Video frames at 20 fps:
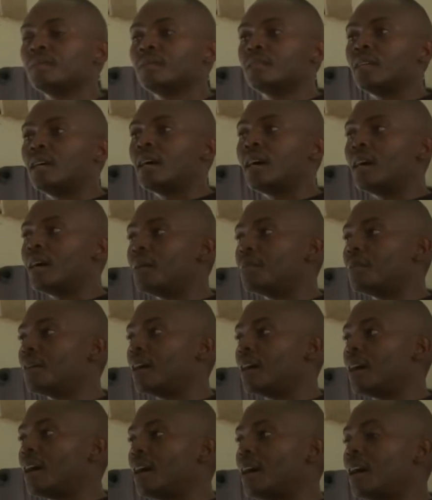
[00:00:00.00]

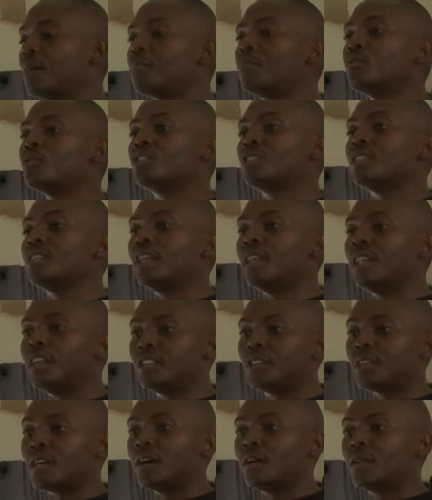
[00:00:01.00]
are bush in nature,